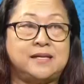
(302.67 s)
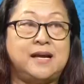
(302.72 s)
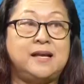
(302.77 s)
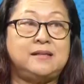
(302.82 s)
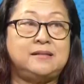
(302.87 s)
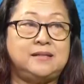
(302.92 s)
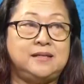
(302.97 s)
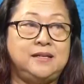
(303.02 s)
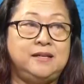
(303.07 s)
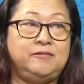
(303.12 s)

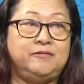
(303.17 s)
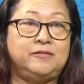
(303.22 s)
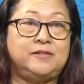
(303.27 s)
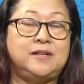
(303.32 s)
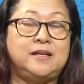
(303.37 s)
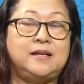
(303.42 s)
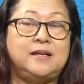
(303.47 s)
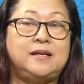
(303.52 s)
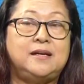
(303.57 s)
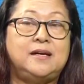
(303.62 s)
and
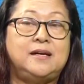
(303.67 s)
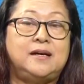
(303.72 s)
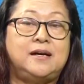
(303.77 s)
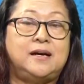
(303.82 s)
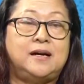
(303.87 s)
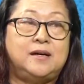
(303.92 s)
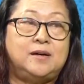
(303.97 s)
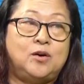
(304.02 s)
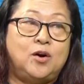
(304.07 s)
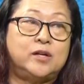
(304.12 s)
even
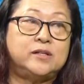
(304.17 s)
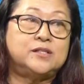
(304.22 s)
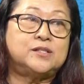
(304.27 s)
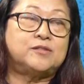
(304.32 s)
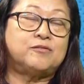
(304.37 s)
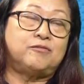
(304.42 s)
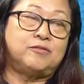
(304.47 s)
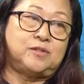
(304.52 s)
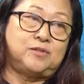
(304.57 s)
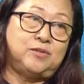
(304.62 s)
other
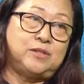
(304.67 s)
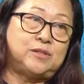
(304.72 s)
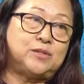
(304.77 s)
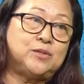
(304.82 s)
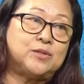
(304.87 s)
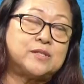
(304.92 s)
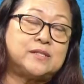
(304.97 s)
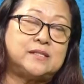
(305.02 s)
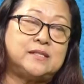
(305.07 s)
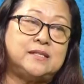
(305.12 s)

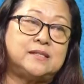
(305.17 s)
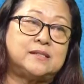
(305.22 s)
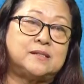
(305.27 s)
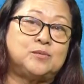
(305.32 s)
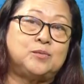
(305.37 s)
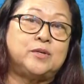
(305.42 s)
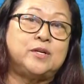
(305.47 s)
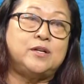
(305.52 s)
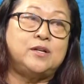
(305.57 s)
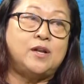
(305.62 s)

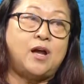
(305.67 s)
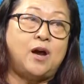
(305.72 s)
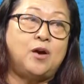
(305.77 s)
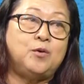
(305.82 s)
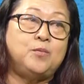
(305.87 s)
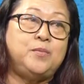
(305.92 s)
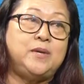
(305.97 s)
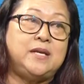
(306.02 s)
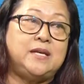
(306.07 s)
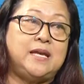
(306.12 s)
resources were
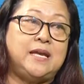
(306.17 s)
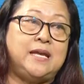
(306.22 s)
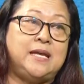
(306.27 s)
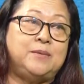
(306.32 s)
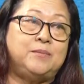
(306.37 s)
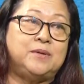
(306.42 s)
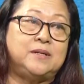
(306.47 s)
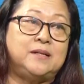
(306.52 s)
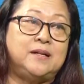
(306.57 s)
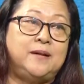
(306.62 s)
now being
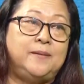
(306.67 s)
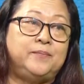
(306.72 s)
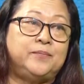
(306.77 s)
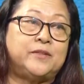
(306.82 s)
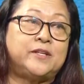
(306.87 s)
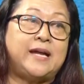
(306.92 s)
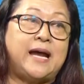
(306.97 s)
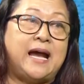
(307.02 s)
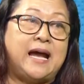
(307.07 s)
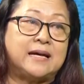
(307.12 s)
able
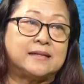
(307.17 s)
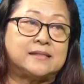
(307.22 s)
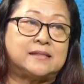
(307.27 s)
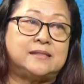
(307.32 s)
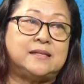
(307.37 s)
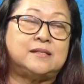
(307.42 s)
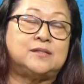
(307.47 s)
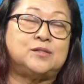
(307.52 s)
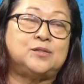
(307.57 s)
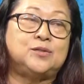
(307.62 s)
to
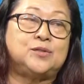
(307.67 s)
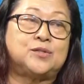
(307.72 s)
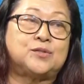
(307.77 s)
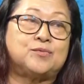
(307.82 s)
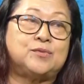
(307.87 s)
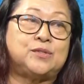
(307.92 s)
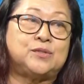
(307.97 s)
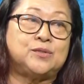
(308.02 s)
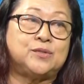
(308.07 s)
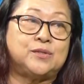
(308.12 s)
access
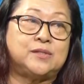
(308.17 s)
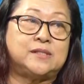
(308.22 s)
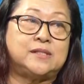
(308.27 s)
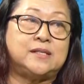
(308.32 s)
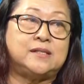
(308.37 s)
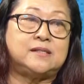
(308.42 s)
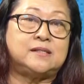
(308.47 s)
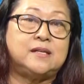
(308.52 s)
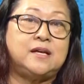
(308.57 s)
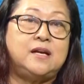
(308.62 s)
those
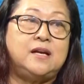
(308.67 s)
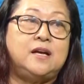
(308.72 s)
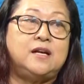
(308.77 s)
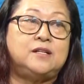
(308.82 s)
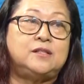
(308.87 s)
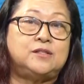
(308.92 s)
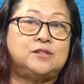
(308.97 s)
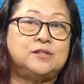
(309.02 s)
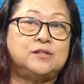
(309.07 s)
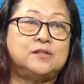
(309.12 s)
resources
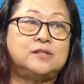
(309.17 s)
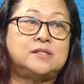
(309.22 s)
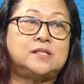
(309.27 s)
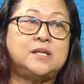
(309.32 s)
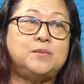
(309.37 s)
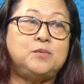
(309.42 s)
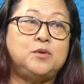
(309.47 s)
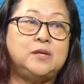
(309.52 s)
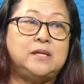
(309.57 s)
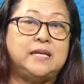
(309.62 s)
to
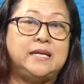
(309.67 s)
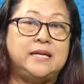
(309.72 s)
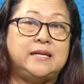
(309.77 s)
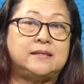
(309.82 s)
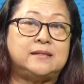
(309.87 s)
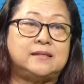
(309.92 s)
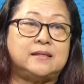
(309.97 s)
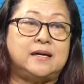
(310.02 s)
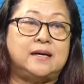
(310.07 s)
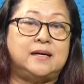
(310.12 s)

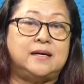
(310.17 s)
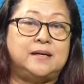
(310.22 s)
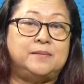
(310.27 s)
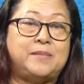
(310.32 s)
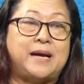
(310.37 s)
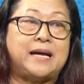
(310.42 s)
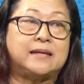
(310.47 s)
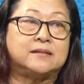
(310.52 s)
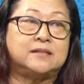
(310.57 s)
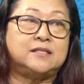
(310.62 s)
stimulate
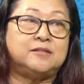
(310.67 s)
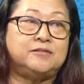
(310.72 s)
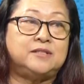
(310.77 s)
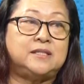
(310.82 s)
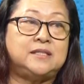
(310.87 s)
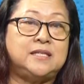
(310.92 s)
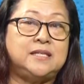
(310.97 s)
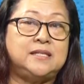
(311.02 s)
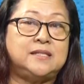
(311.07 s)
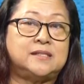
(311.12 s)

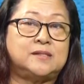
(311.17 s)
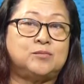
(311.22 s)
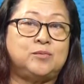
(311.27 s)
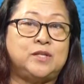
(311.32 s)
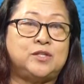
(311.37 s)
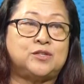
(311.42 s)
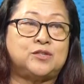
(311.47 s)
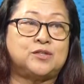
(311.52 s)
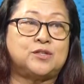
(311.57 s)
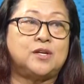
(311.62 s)
activities
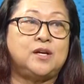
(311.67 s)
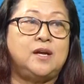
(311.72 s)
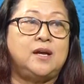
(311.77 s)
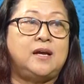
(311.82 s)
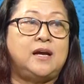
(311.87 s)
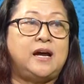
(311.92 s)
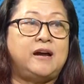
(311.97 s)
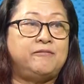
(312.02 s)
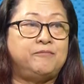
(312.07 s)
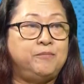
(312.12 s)
which
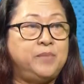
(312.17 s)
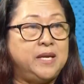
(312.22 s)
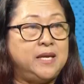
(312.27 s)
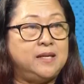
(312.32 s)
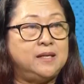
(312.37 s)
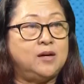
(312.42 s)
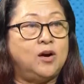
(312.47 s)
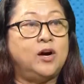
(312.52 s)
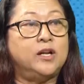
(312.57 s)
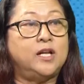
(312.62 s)
have
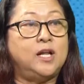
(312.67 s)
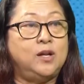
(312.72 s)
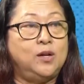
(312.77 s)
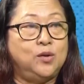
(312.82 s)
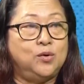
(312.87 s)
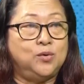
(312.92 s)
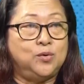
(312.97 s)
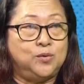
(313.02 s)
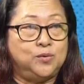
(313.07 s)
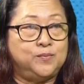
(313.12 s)
been on a
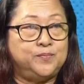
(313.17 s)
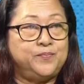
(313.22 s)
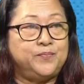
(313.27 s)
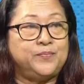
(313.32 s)
low.